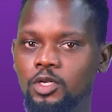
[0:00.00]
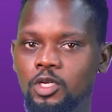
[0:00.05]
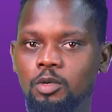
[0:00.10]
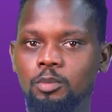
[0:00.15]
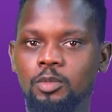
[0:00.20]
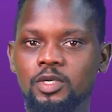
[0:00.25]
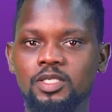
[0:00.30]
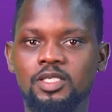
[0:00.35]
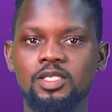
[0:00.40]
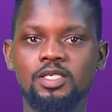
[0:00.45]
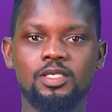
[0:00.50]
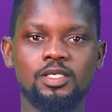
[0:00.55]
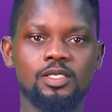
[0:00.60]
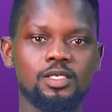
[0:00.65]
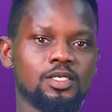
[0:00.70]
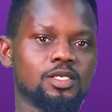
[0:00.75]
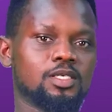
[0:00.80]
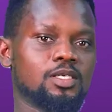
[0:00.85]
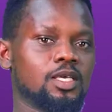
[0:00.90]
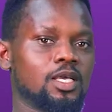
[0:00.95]
Number
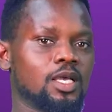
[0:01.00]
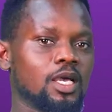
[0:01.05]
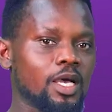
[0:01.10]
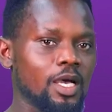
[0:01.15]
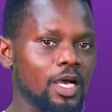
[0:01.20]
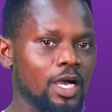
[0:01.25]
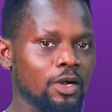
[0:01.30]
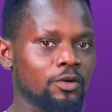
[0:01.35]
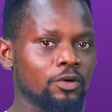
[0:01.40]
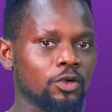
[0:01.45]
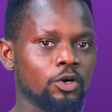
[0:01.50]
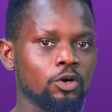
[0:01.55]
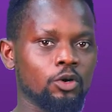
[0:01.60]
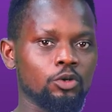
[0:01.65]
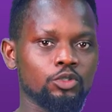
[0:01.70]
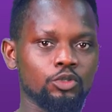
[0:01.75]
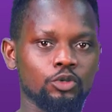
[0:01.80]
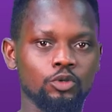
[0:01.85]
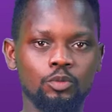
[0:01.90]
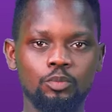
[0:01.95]
6.
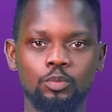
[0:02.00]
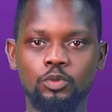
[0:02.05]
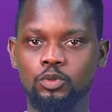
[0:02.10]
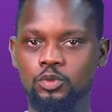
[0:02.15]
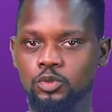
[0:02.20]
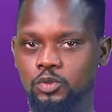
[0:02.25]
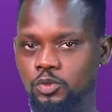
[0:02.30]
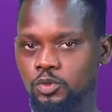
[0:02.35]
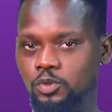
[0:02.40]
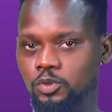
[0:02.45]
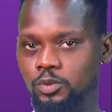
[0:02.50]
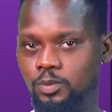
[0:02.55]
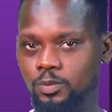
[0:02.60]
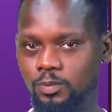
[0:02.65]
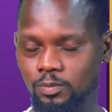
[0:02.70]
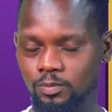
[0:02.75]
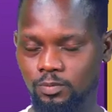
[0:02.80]
Agricultural boosts.